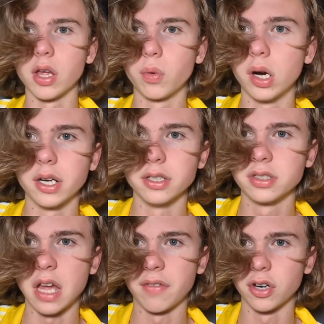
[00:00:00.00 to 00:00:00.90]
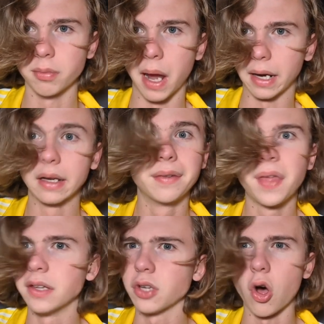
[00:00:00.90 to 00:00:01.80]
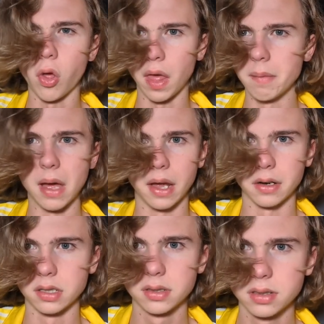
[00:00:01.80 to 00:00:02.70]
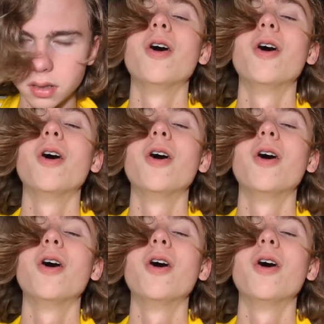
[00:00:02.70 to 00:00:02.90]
I want is Stafford back. That's all that matters.